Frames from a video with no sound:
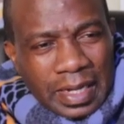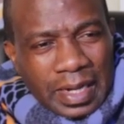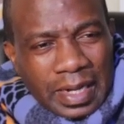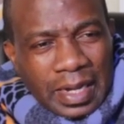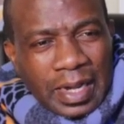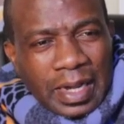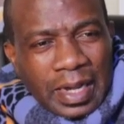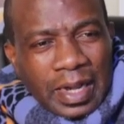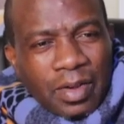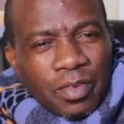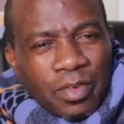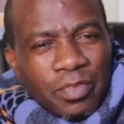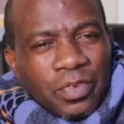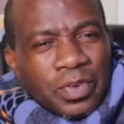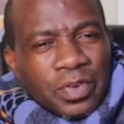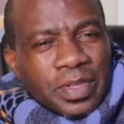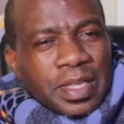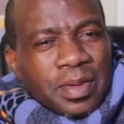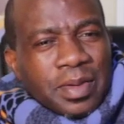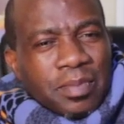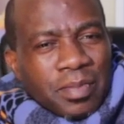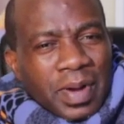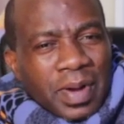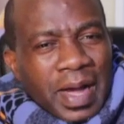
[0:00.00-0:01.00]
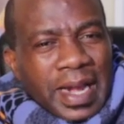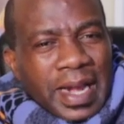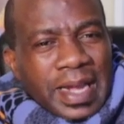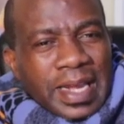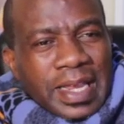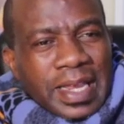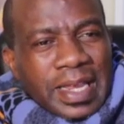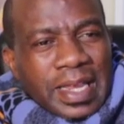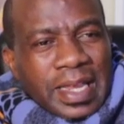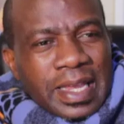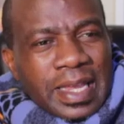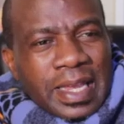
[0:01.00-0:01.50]
for the
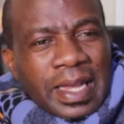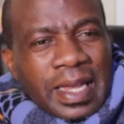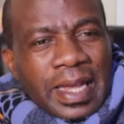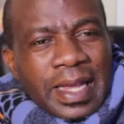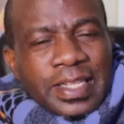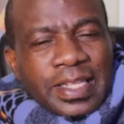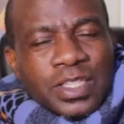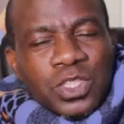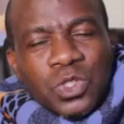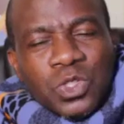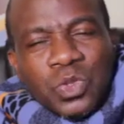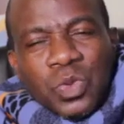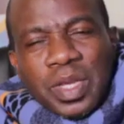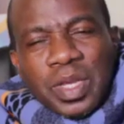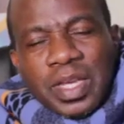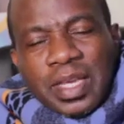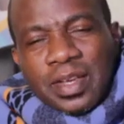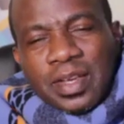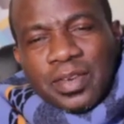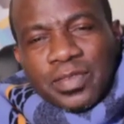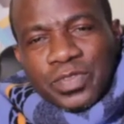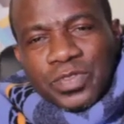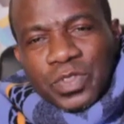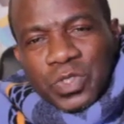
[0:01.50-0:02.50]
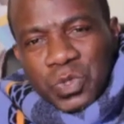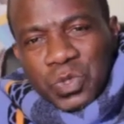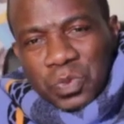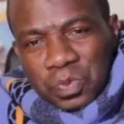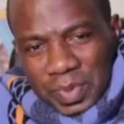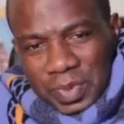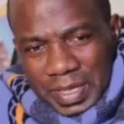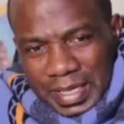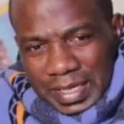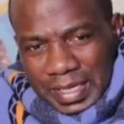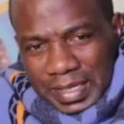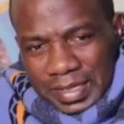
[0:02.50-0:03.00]
money he has to give to
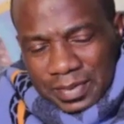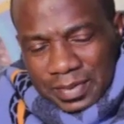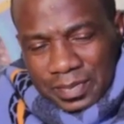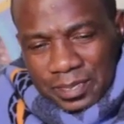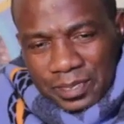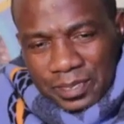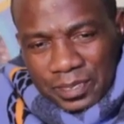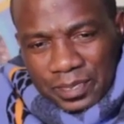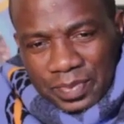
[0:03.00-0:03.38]
me?